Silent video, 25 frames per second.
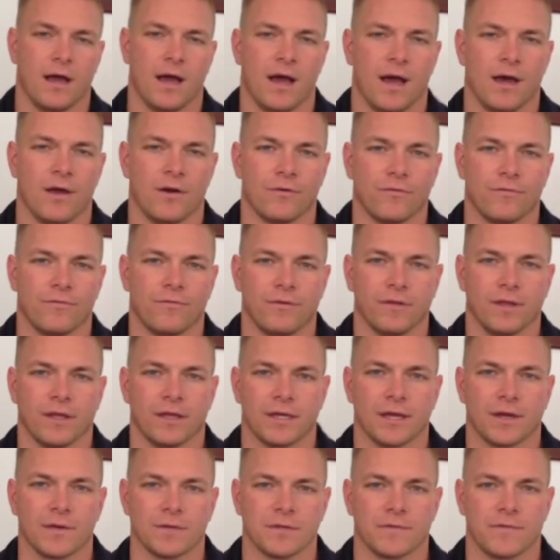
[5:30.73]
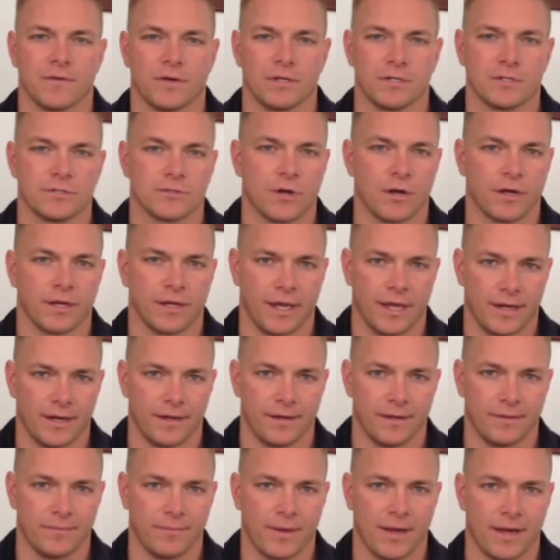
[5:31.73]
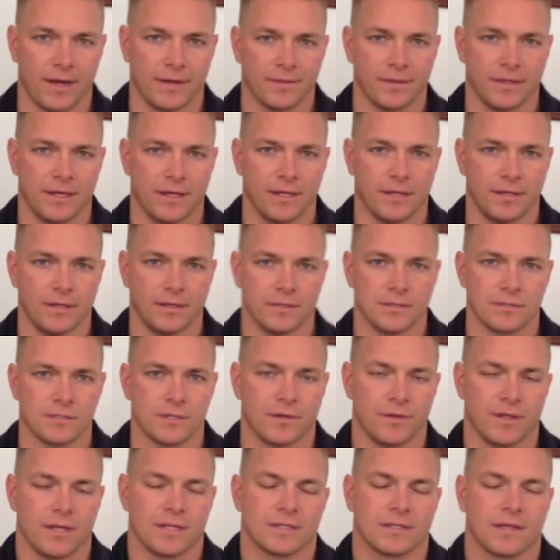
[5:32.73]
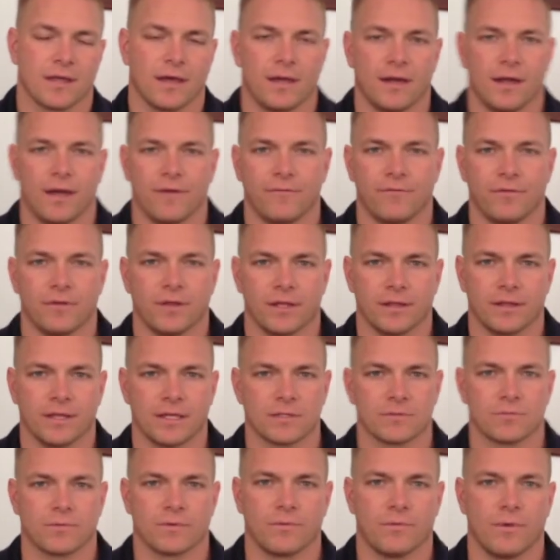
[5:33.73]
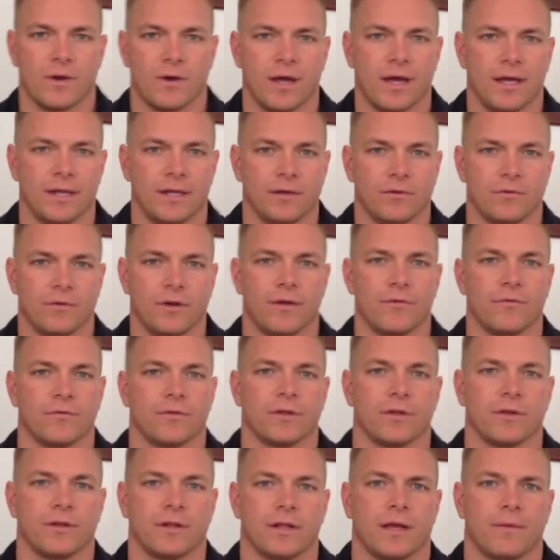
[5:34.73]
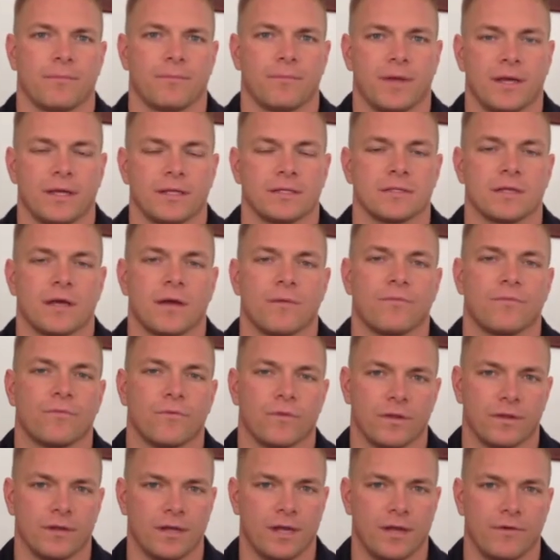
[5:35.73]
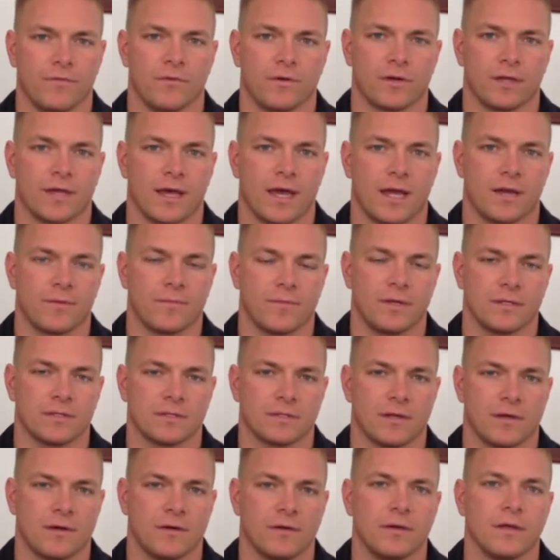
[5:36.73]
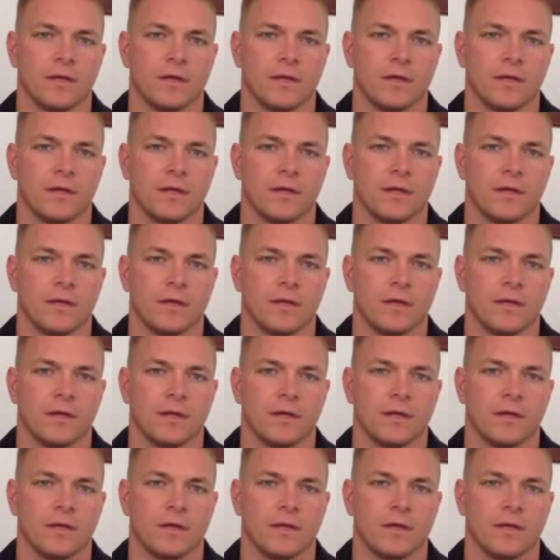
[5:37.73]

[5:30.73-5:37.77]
I don't feel like I was a very strong candidate back then. So I feel like that's why I didn't ever really get picked up for the Naval Academy. So